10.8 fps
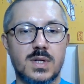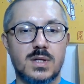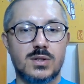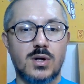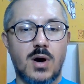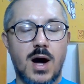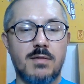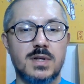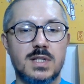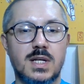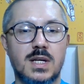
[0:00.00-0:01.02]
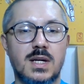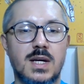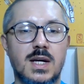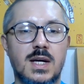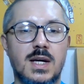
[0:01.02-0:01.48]
So obviously
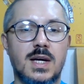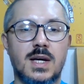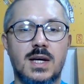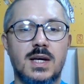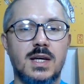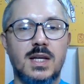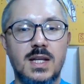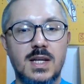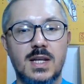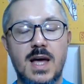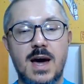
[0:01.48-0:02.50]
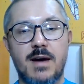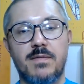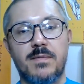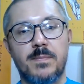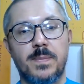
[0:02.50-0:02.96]
he didn't have
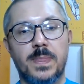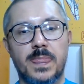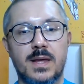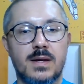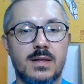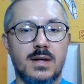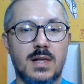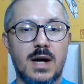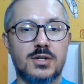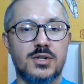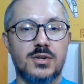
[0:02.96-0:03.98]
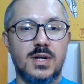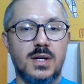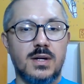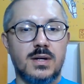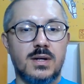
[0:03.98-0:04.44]
the
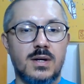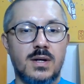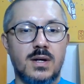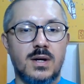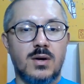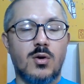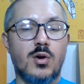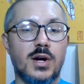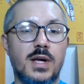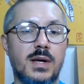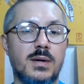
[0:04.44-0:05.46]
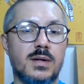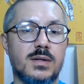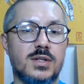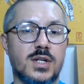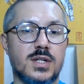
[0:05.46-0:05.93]
luxury, or he
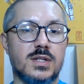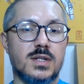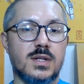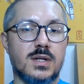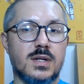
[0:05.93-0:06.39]
just